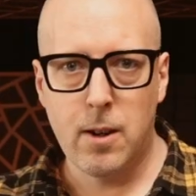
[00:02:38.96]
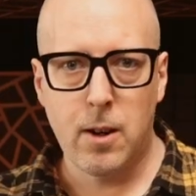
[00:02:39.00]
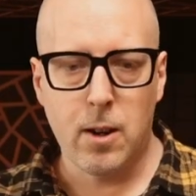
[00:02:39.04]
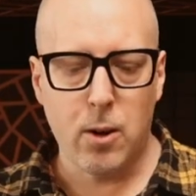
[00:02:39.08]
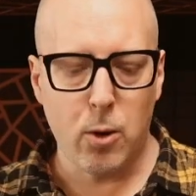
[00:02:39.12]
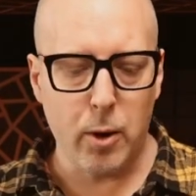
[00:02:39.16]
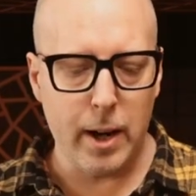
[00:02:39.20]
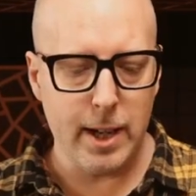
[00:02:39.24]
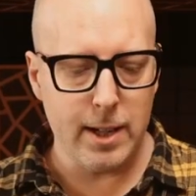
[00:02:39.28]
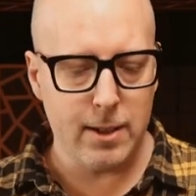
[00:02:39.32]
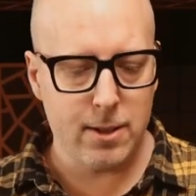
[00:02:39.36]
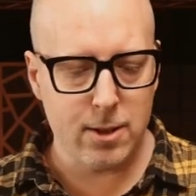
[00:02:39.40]

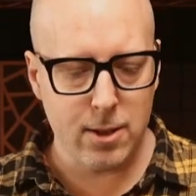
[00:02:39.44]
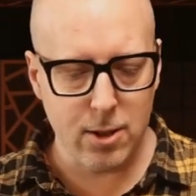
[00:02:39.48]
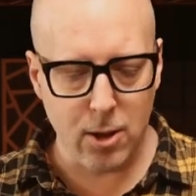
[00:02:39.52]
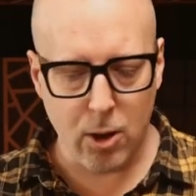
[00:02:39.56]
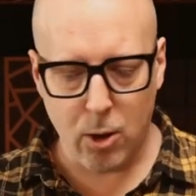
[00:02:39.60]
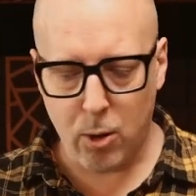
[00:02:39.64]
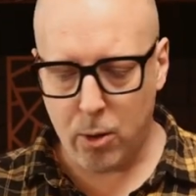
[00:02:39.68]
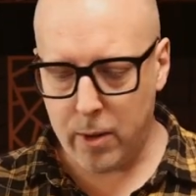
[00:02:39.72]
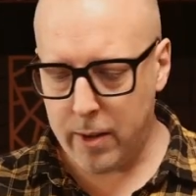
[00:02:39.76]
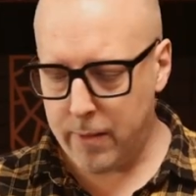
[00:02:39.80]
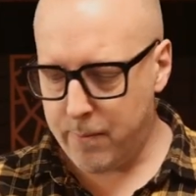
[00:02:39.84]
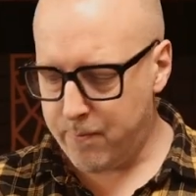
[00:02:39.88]
Right.
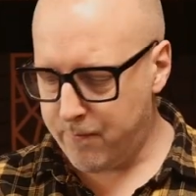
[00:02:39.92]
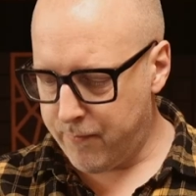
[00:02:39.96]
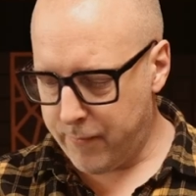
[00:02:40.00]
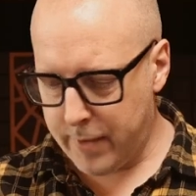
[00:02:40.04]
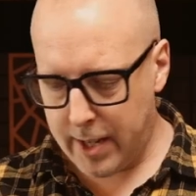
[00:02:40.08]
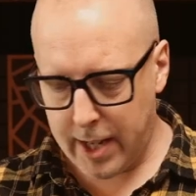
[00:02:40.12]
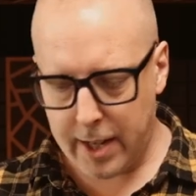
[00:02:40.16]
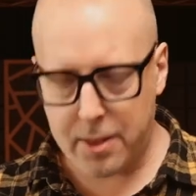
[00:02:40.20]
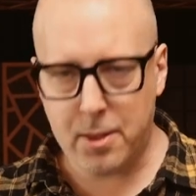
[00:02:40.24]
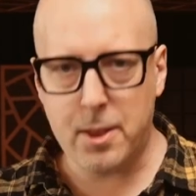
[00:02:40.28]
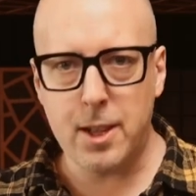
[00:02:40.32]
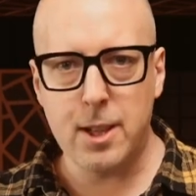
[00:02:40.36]
so
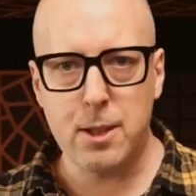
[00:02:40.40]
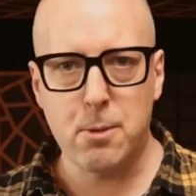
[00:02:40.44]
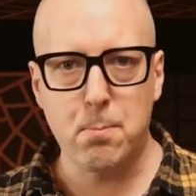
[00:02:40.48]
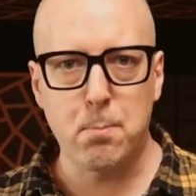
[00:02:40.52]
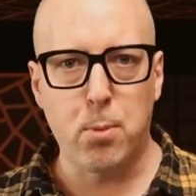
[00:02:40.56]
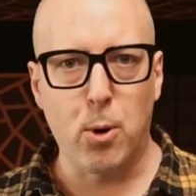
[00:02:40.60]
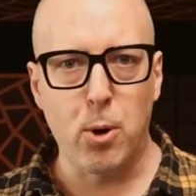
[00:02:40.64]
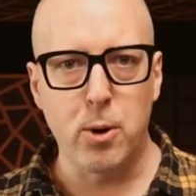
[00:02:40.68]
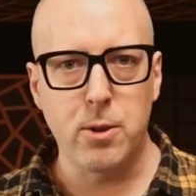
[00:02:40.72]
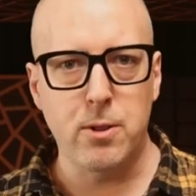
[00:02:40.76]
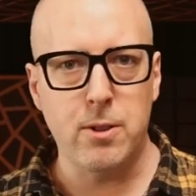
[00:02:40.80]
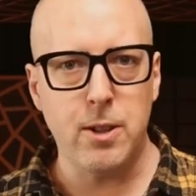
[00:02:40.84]
at this
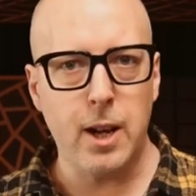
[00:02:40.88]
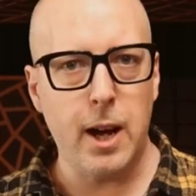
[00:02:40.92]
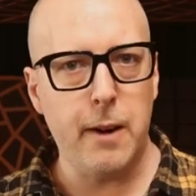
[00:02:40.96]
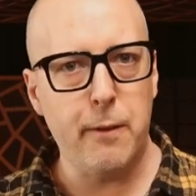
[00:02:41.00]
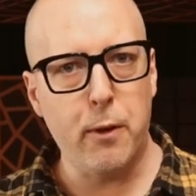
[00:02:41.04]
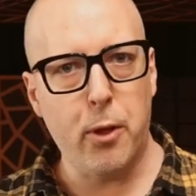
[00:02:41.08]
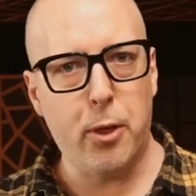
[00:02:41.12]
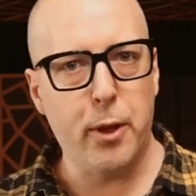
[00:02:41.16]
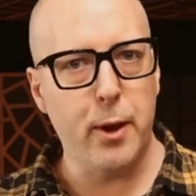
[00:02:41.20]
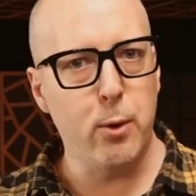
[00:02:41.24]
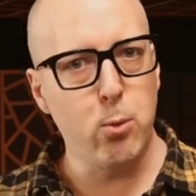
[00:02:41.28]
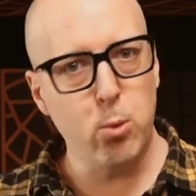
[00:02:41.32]
point,
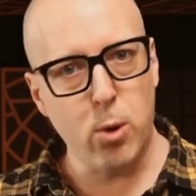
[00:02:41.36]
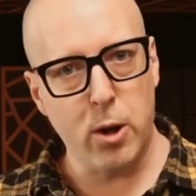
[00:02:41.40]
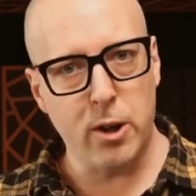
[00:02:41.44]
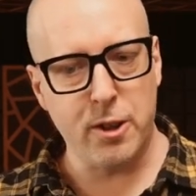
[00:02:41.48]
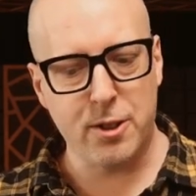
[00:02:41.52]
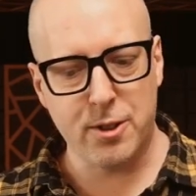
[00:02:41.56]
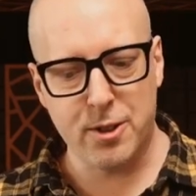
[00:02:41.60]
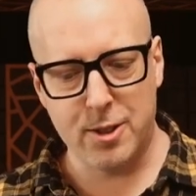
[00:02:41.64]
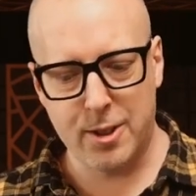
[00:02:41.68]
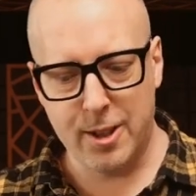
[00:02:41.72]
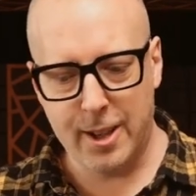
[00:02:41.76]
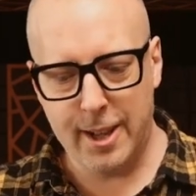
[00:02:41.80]
everything
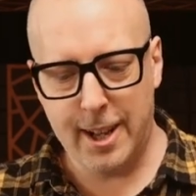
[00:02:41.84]
works.